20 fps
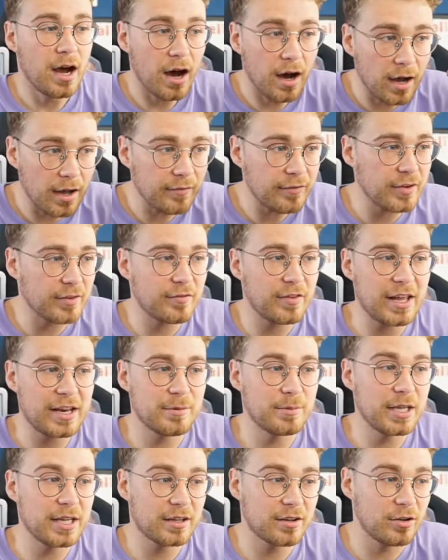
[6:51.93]
I think
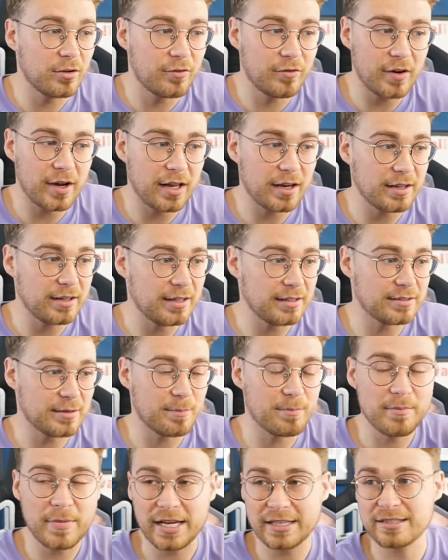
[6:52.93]
Vladimír Coufal is a
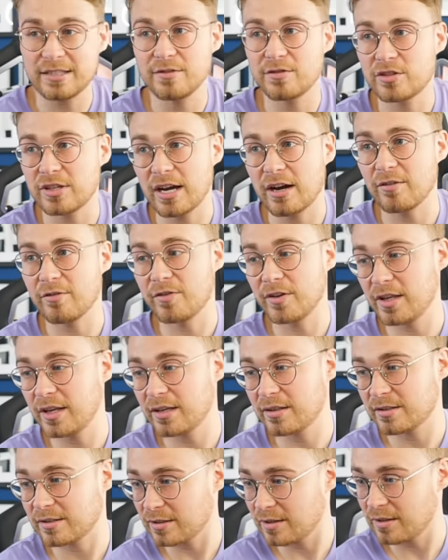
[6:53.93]
massive shout for
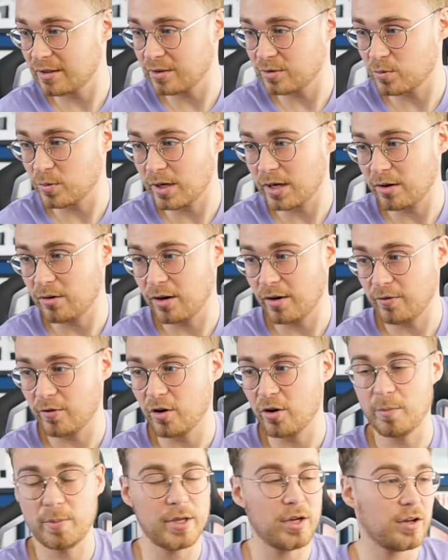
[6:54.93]
this as well, I've
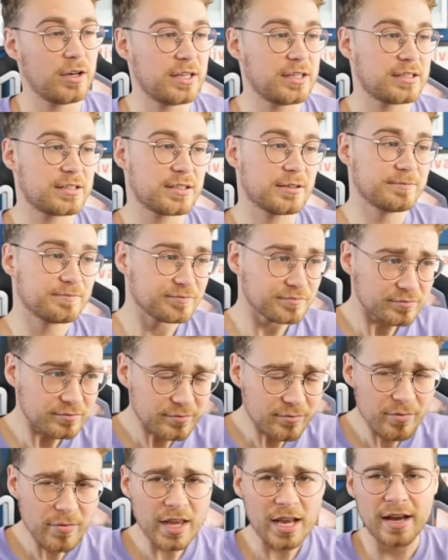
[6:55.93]
got to be honest.
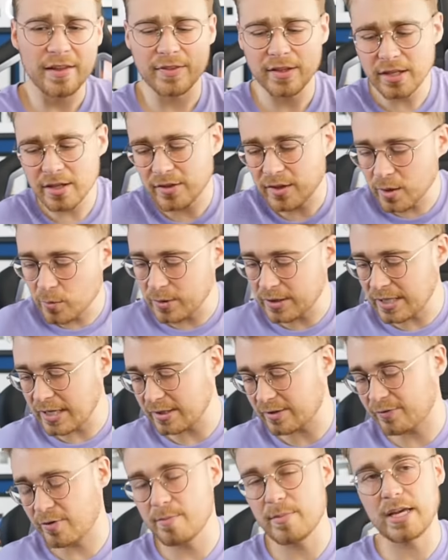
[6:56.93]
I think the thing with
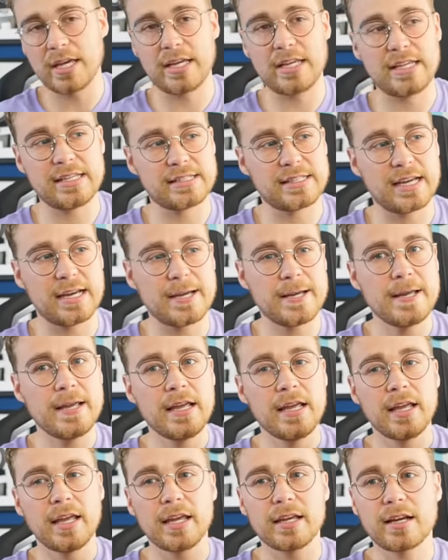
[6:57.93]
this for me is that
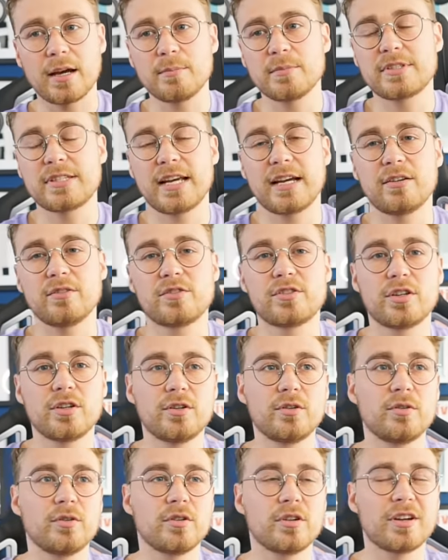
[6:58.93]
it comes down
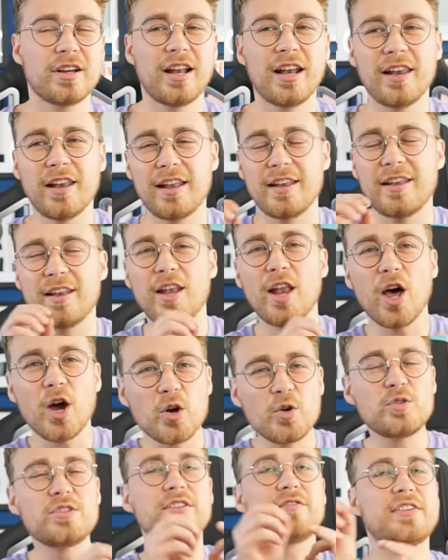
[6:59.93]
to
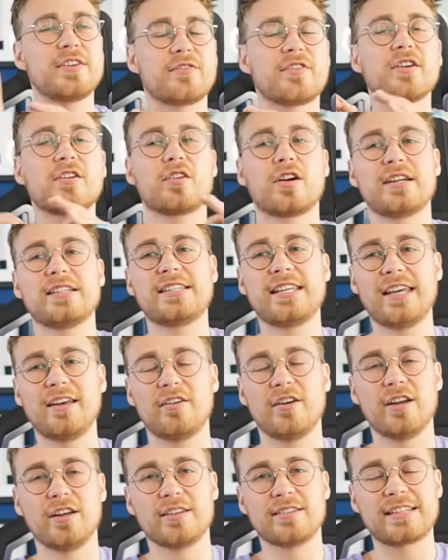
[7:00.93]
loads of different
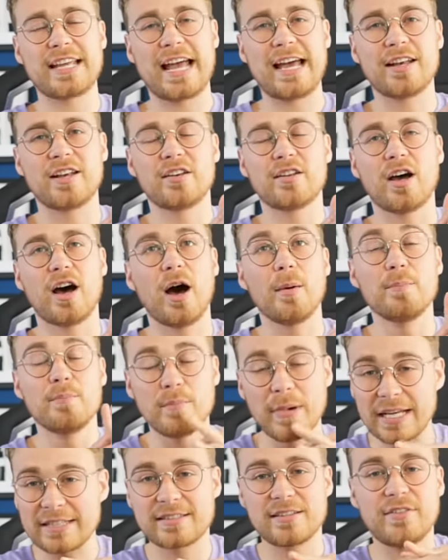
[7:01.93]
criterias, and I'm
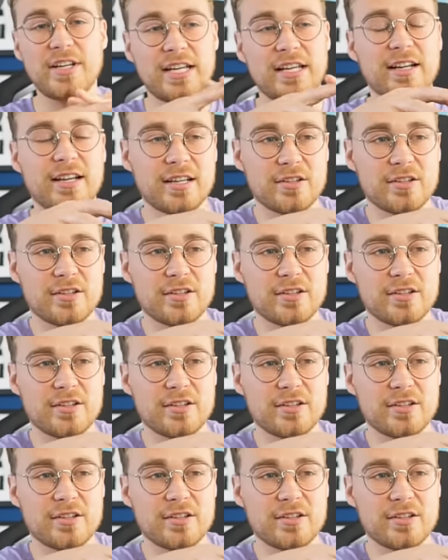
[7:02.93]
massively going